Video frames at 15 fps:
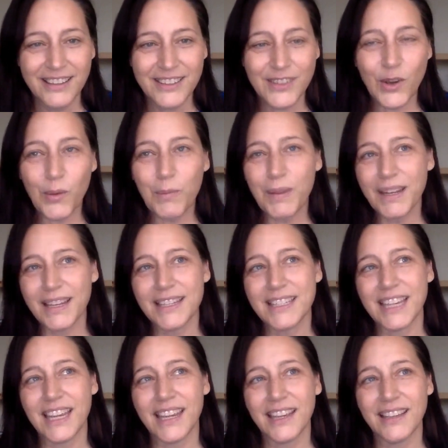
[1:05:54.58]
so many
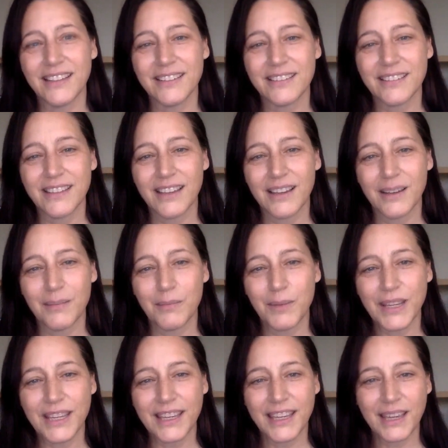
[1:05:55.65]
days um,
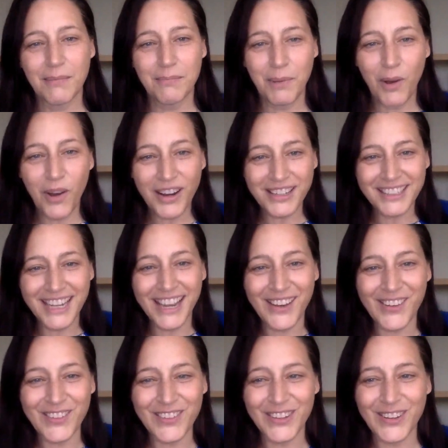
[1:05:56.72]
we can get bogged
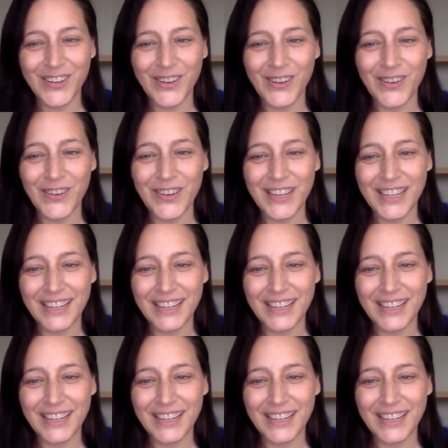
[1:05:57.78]
down, you know.